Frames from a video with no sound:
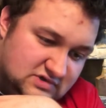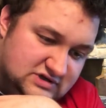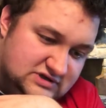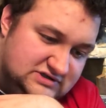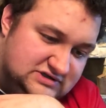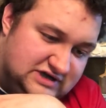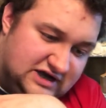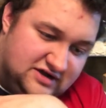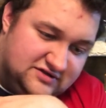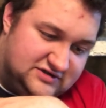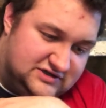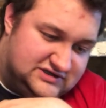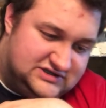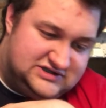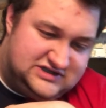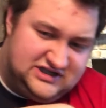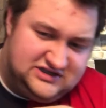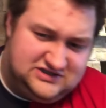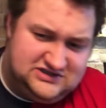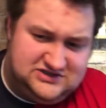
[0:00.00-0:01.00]
Entire thing
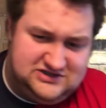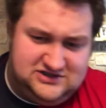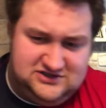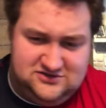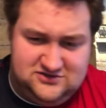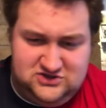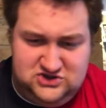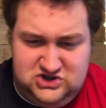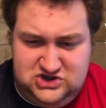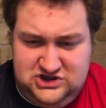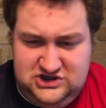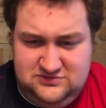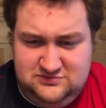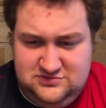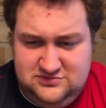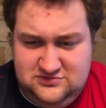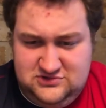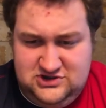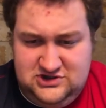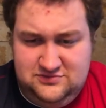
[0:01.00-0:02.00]
stainless steel, cheap,
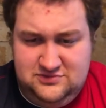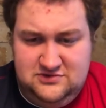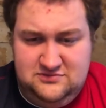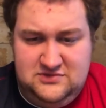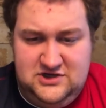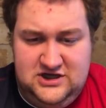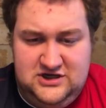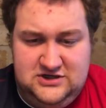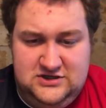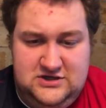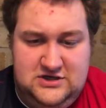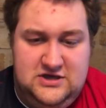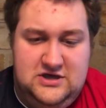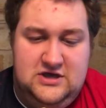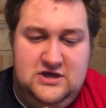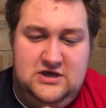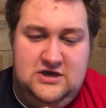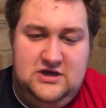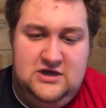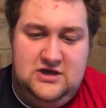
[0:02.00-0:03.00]
cheaply made.
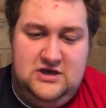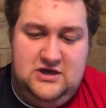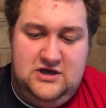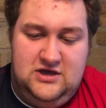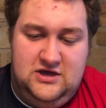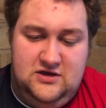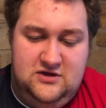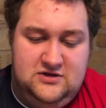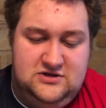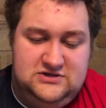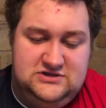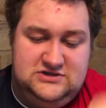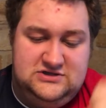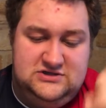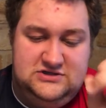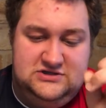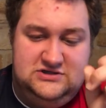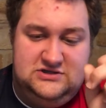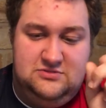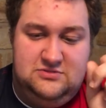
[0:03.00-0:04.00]
Here is
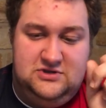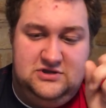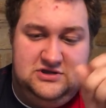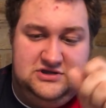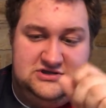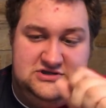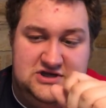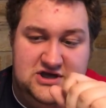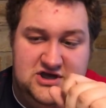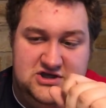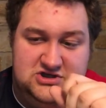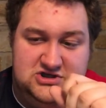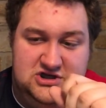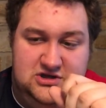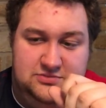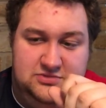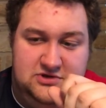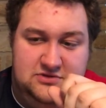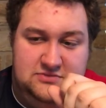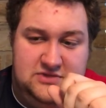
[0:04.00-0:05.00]
something that's not
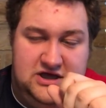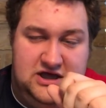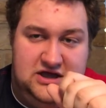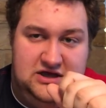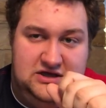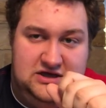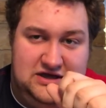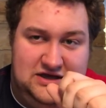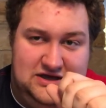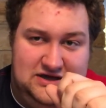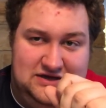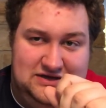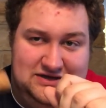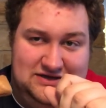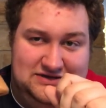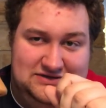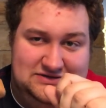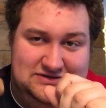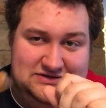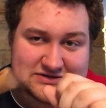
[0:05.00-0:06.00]
cheaply made and
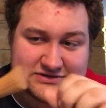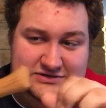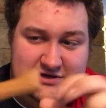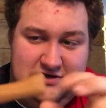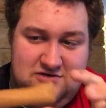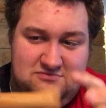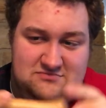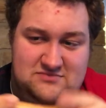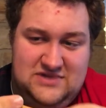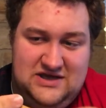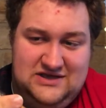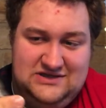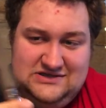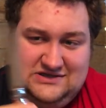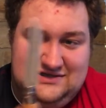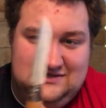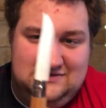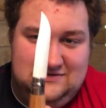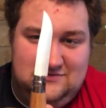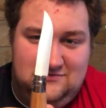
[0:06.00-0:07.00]
is
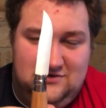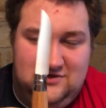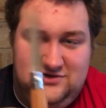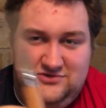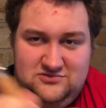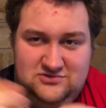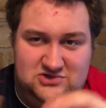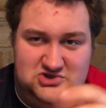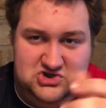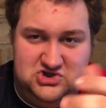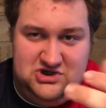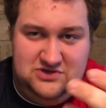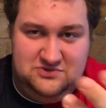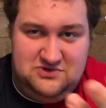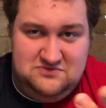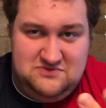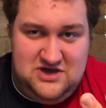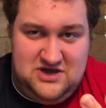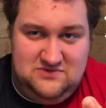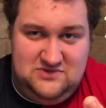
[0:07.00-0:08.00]
amazing. Well, it's cheaply
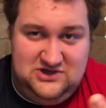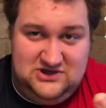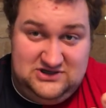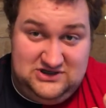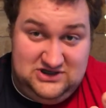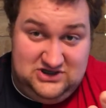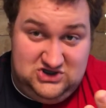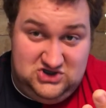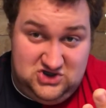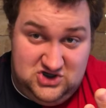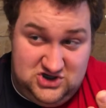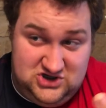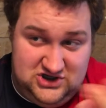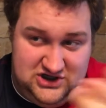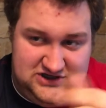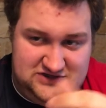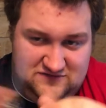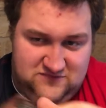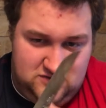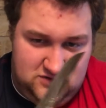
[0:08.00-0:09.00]
made because they can charge
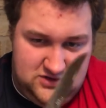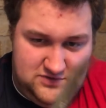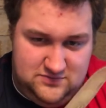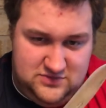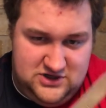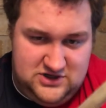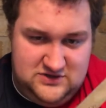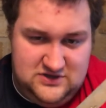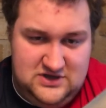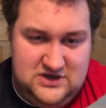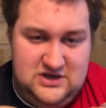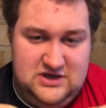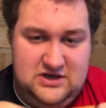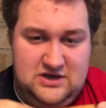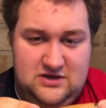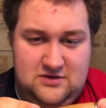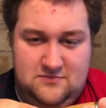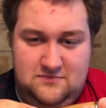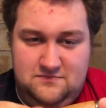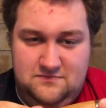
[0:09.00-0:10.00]
less for it, but
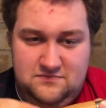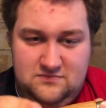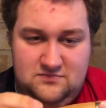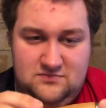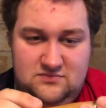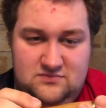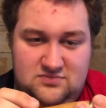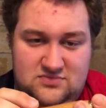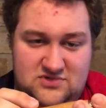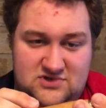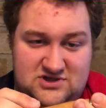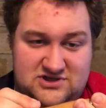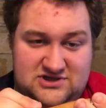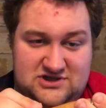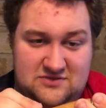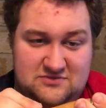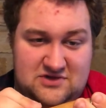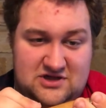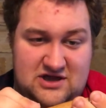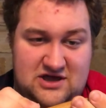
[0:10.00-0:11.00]

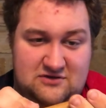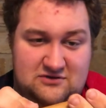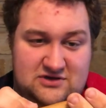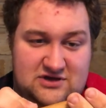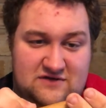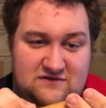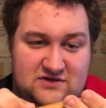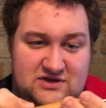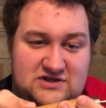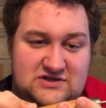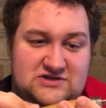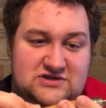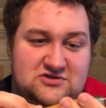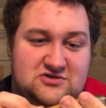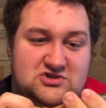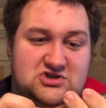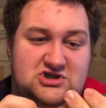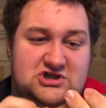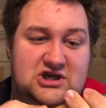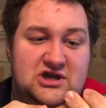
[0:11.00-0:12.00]
something I would never consider
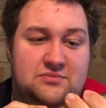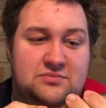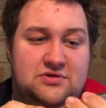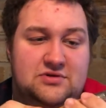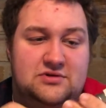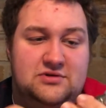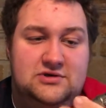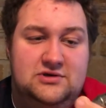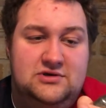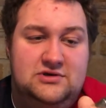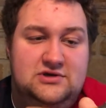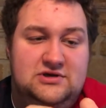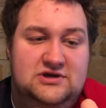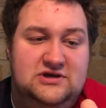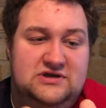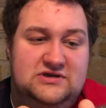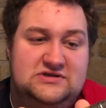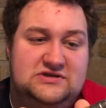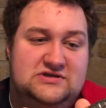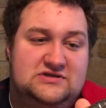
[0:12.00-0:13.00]
cheap
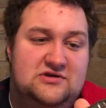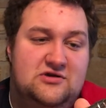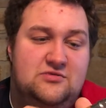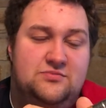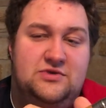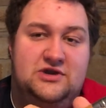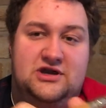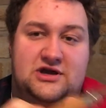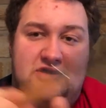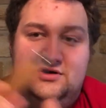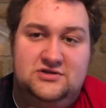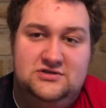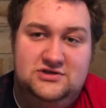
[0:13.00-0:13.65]
is this Opinel